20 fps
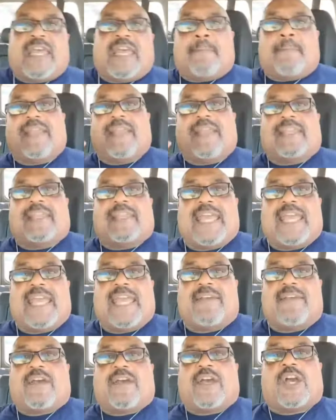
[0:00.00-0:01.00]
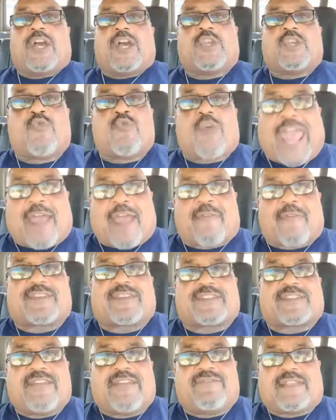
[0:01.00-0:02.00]
believe you have
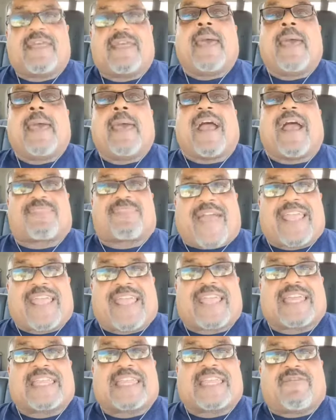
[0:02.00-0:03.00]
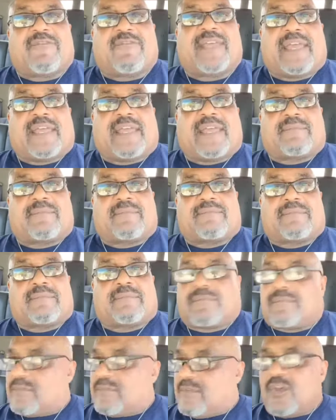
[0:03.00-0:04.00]
received it by thanking Him every day.
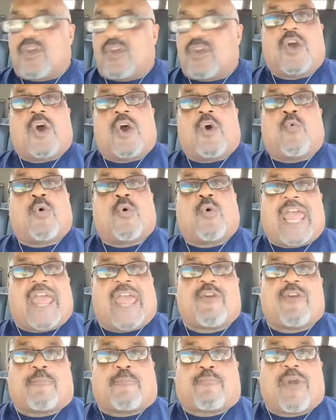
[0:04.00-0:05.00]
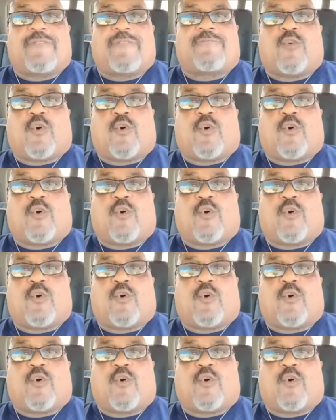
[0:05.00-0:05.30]
Whatever you pray